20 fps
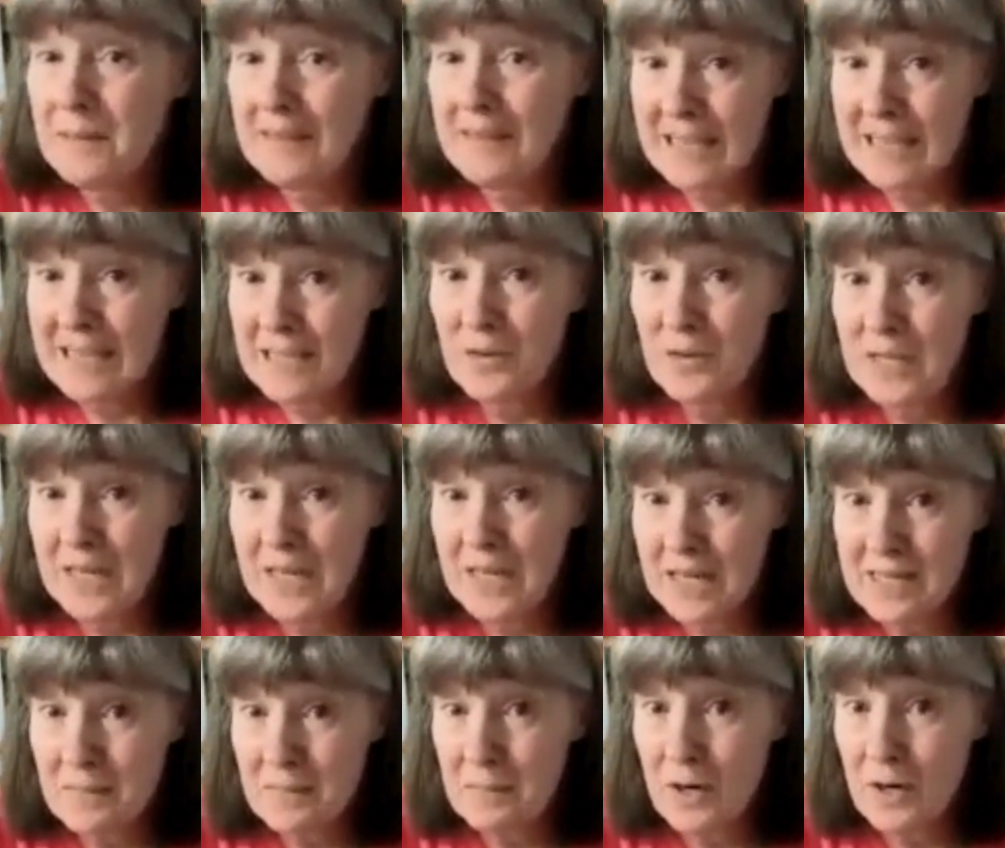That's your
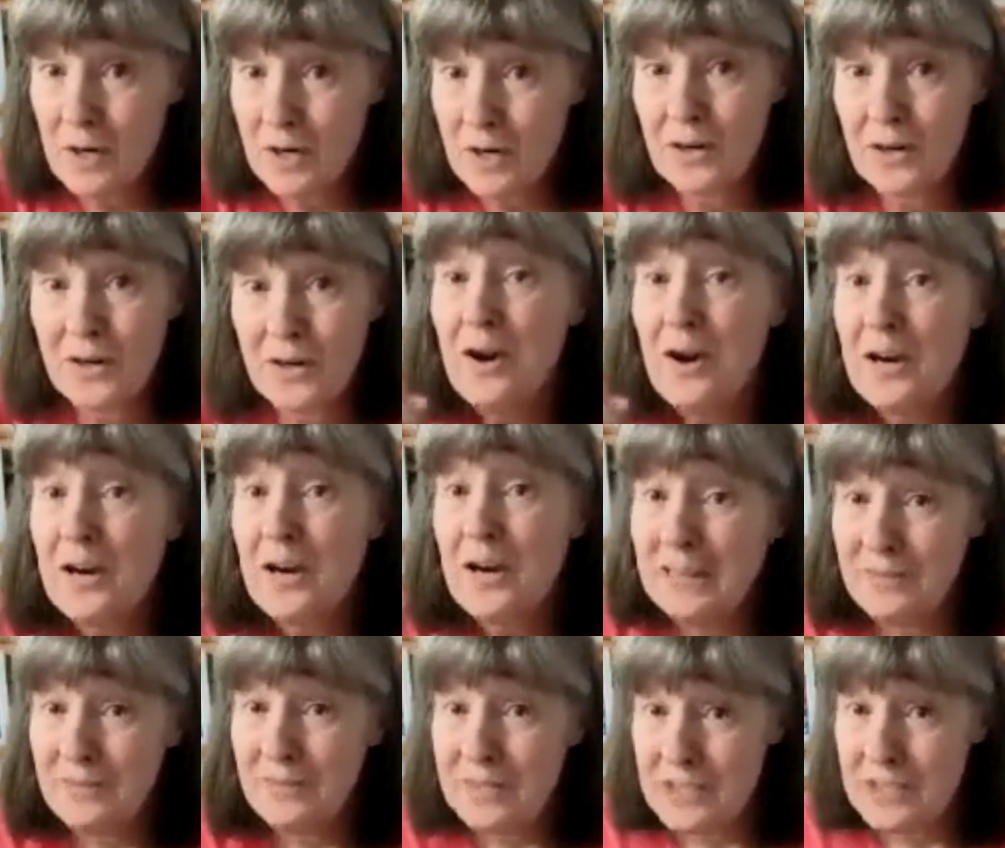yes marker.
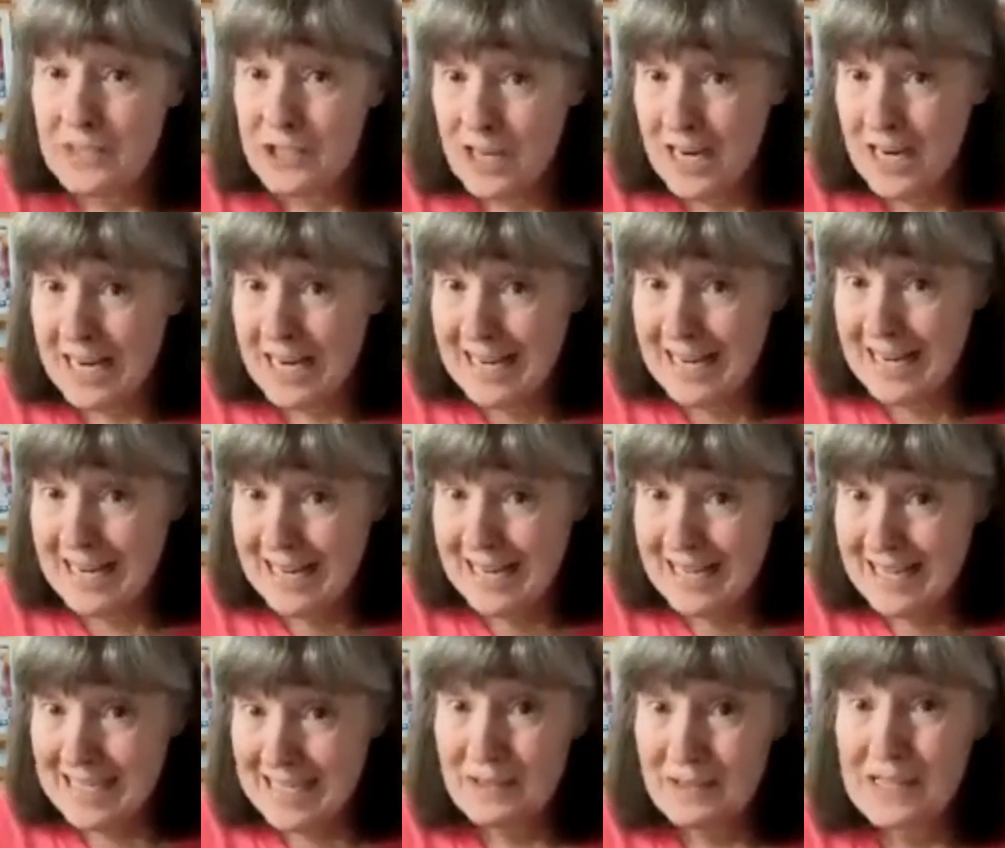Even jazz
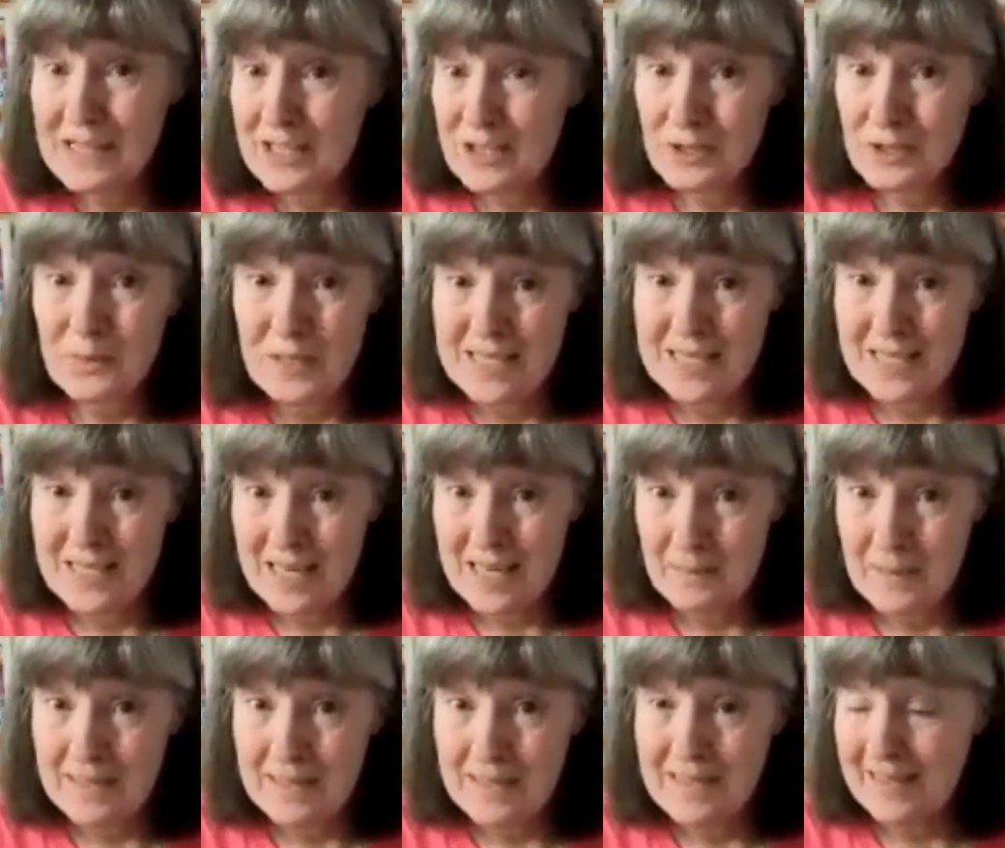hands to show
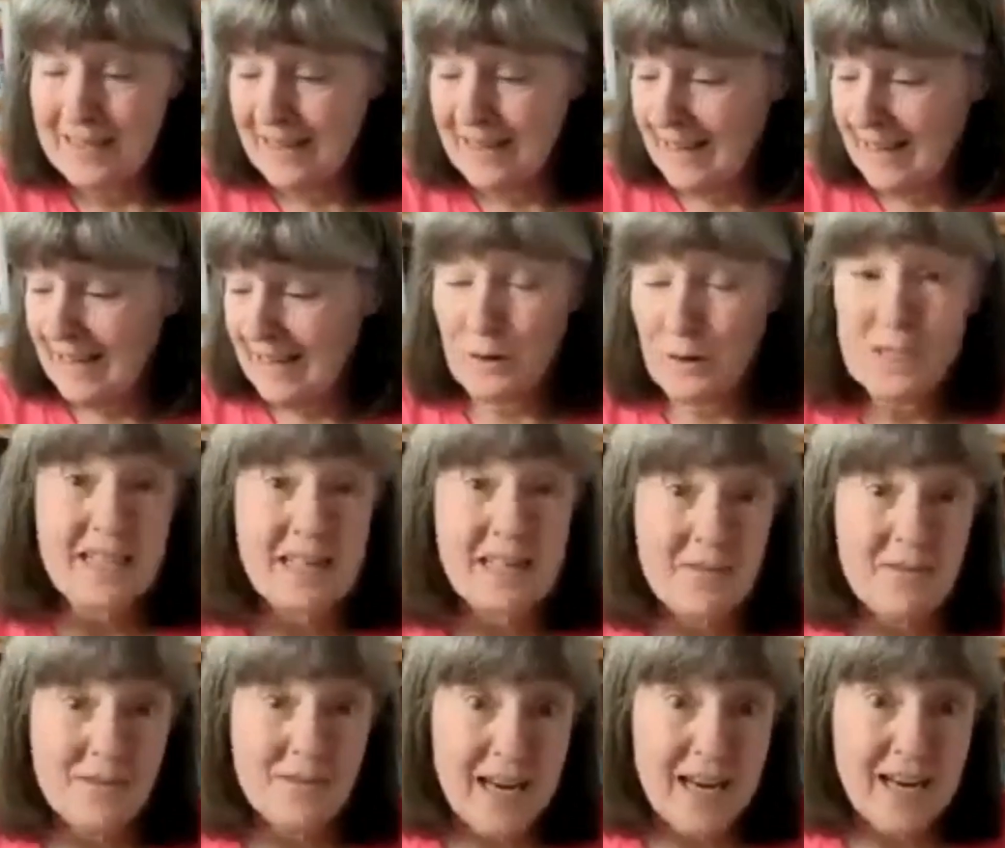excitement or to
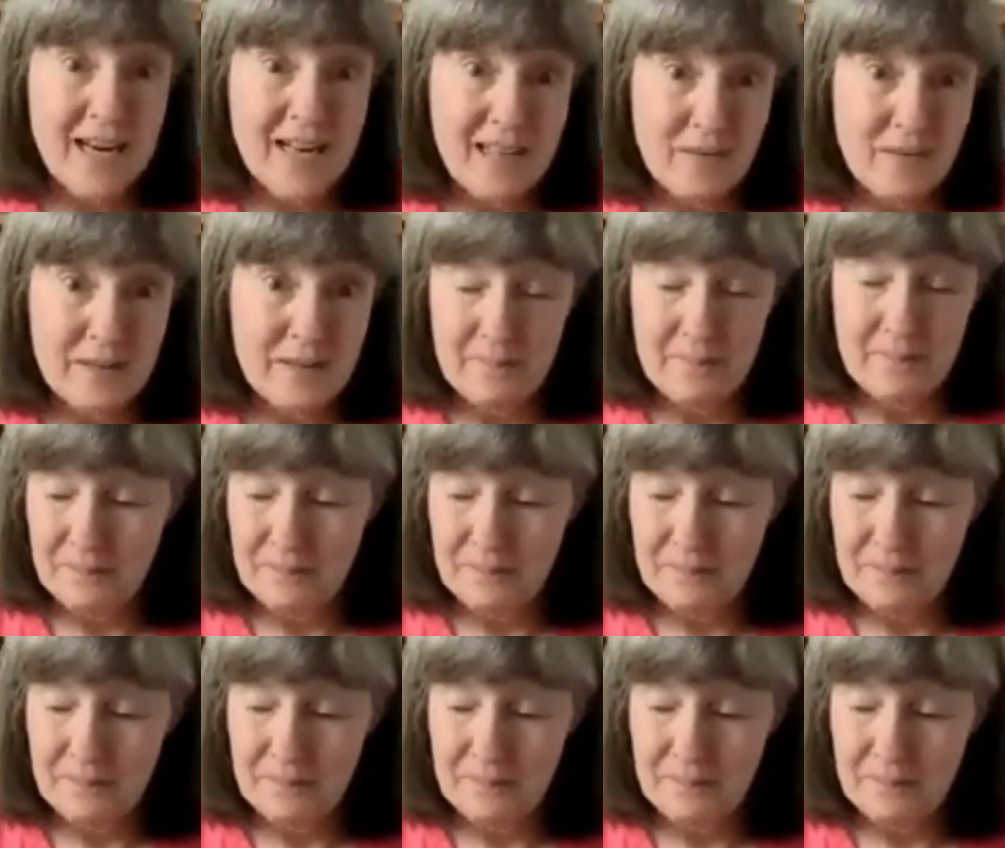convey it even.